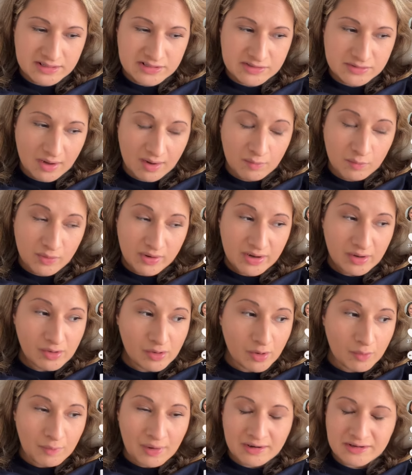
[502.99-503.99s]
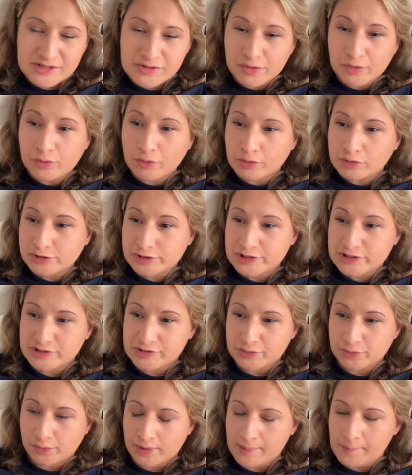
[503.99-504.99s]
Like, I want to go out to the
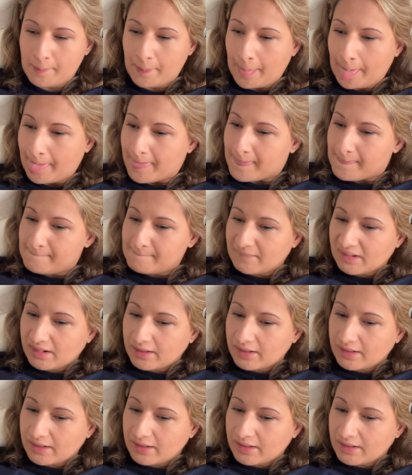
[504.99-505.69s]
grocery store and,